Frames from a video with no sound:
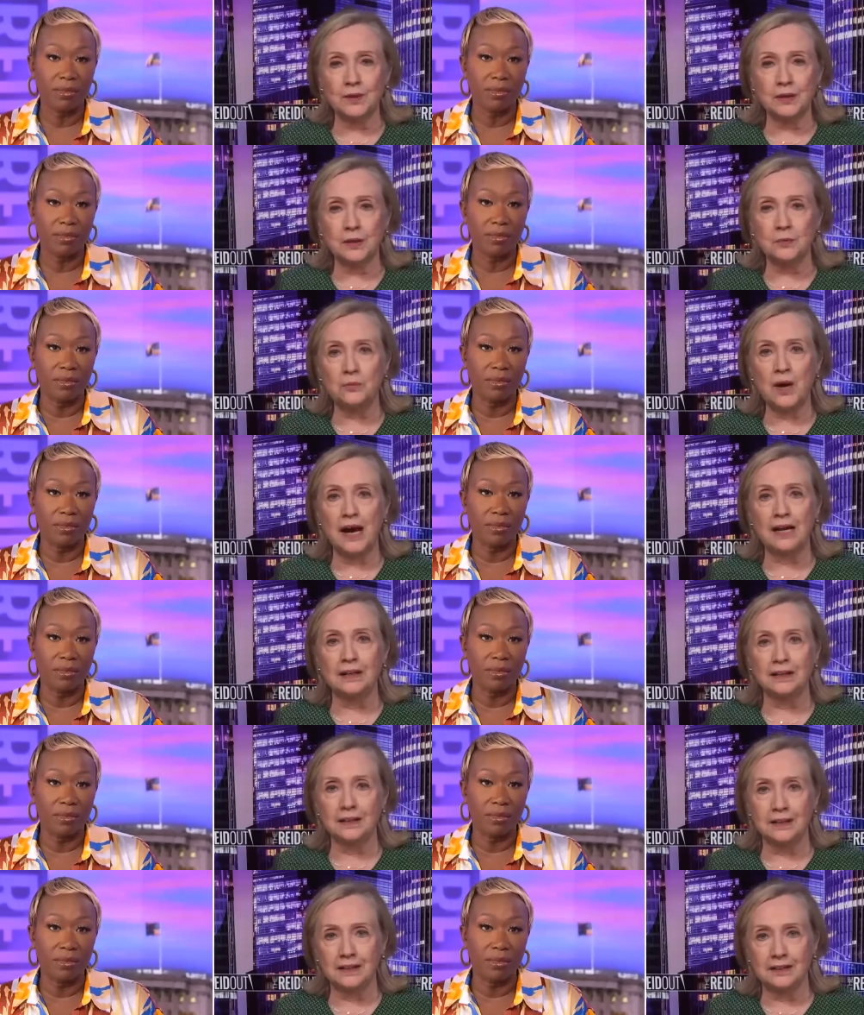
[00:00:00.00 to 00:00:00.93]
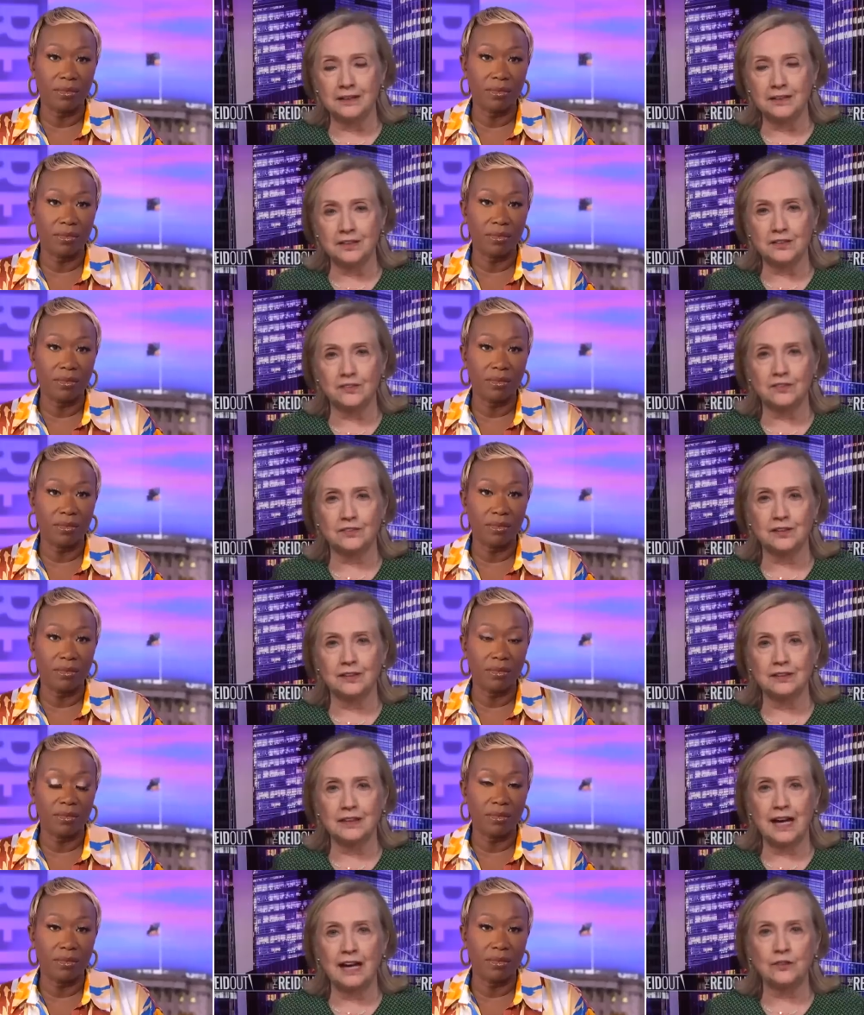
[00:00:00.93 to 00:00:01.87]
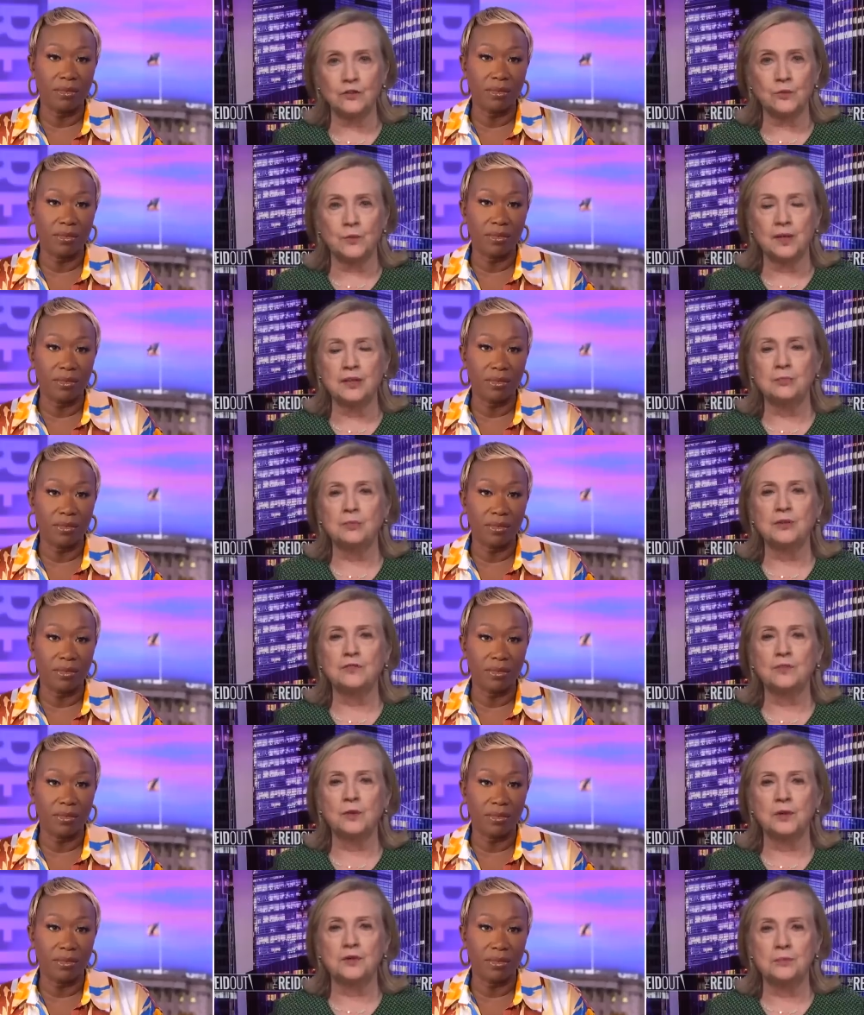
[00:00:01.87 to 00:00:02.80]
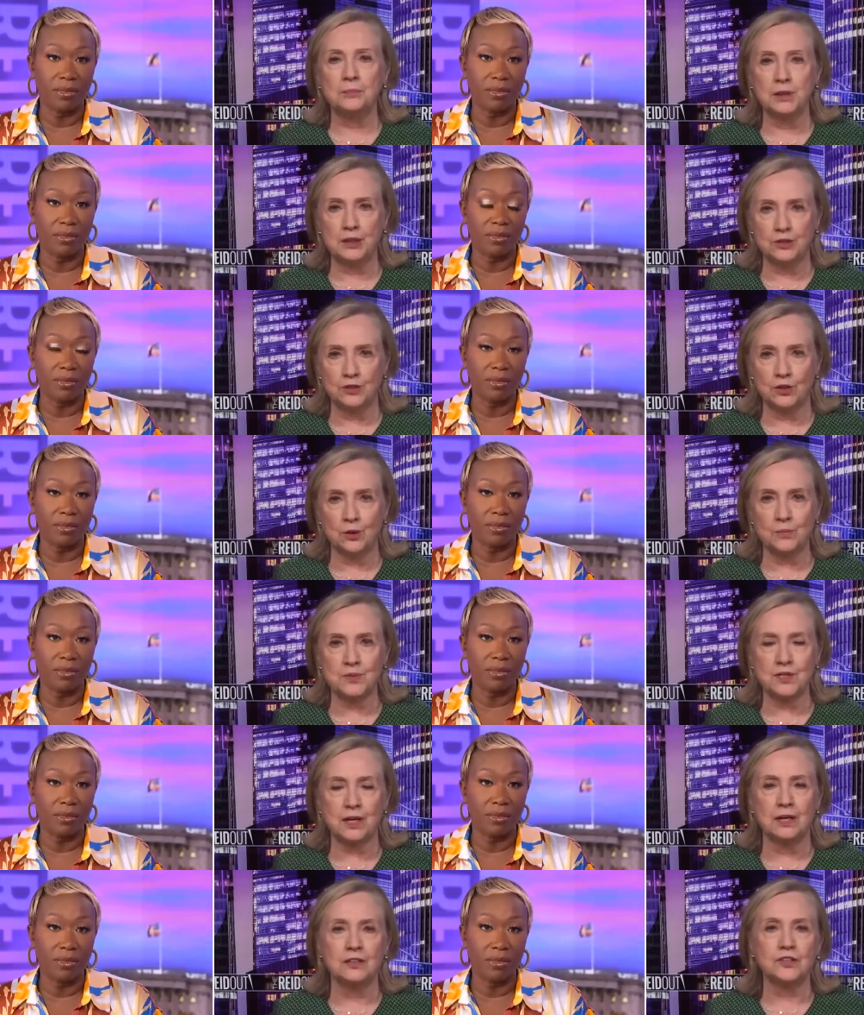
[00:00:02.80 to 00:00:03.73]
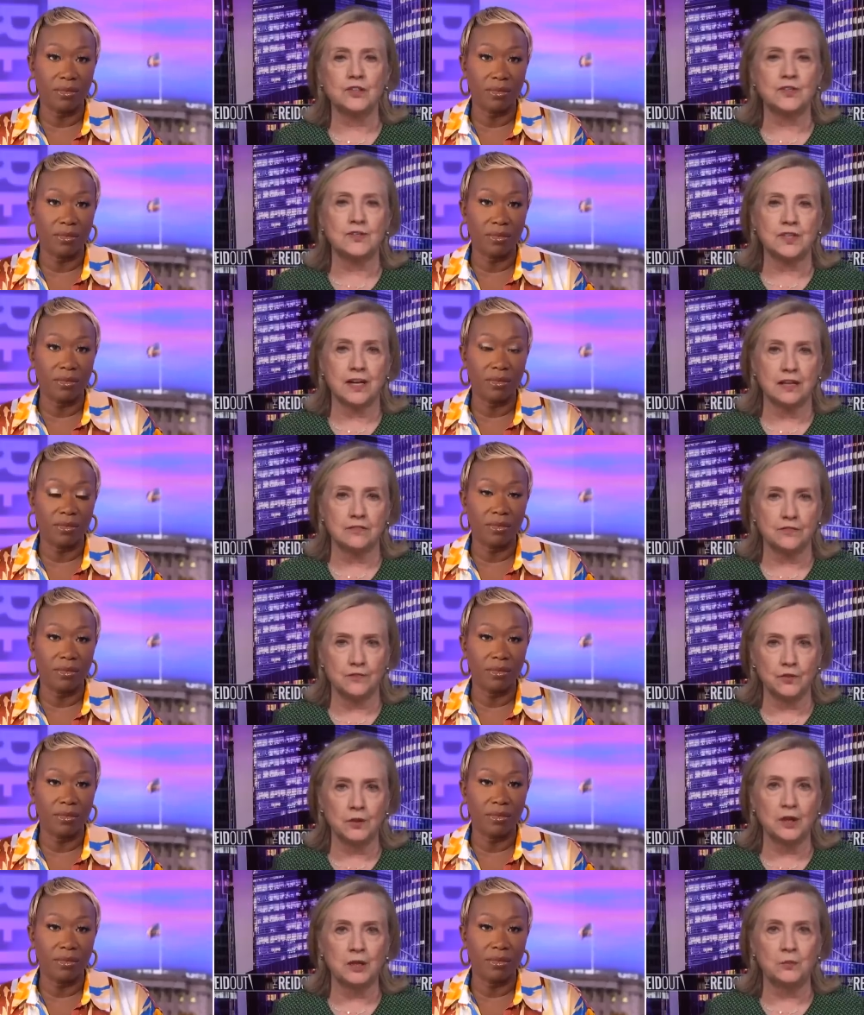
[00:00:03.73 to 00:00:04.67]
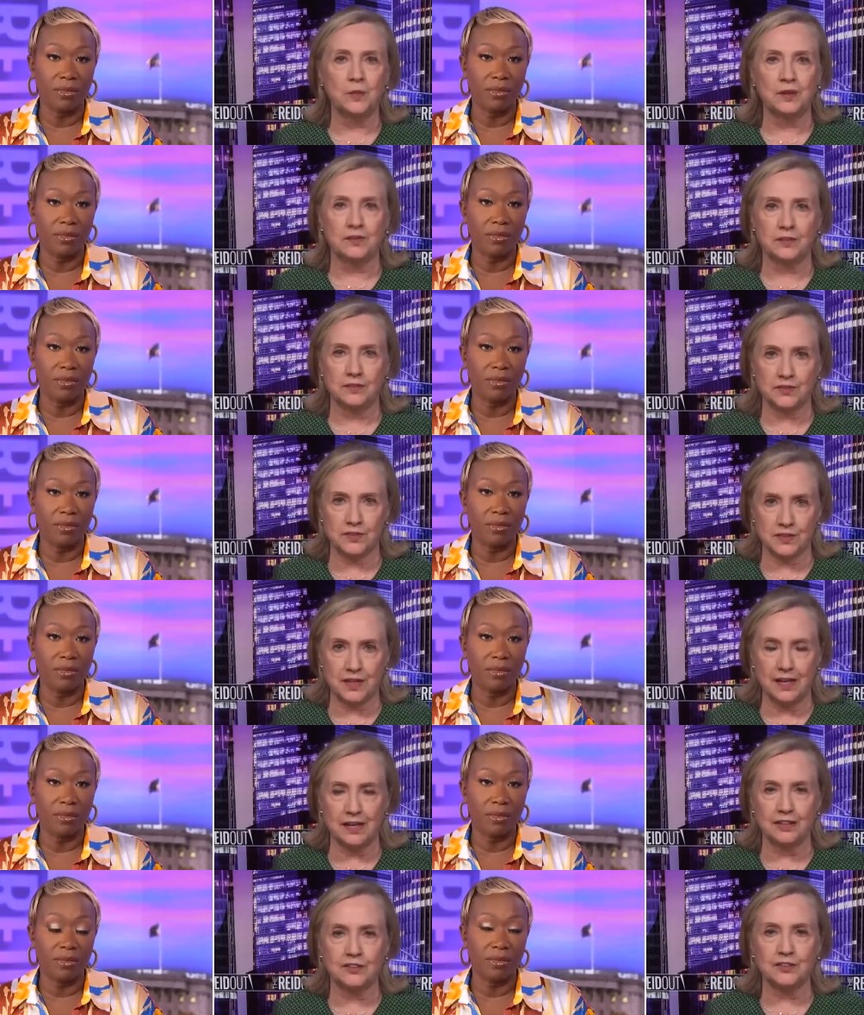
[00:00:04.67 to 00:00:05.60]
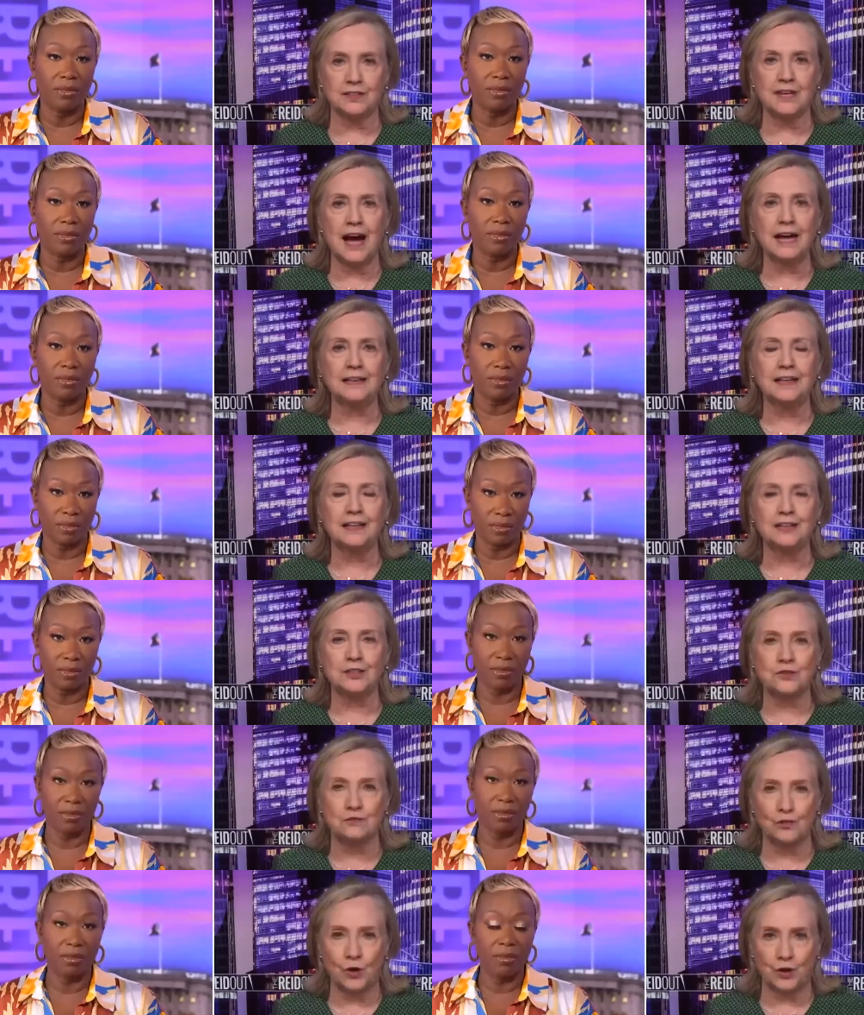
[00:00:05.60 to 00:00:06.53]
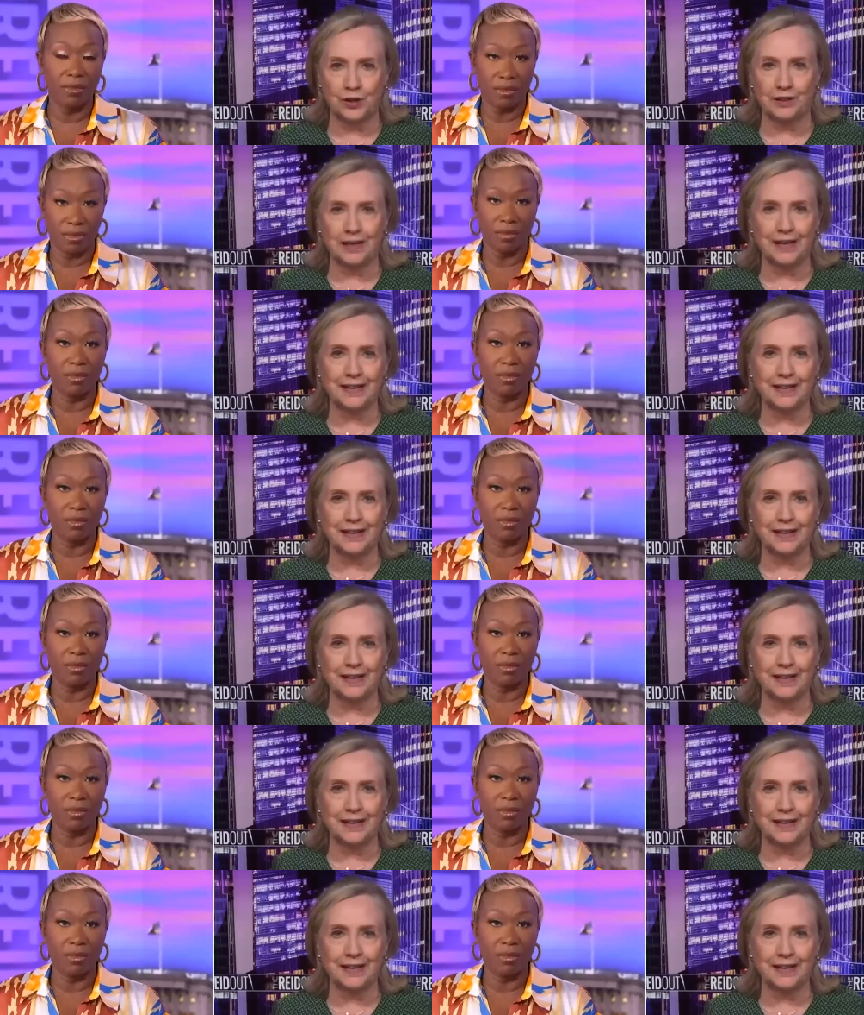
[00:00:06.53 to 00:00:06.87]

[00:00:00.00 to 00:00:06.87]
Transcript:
Speaker 1: really rally in this uh, last week before the midterms to understand fully what's at stake, to not get diverted.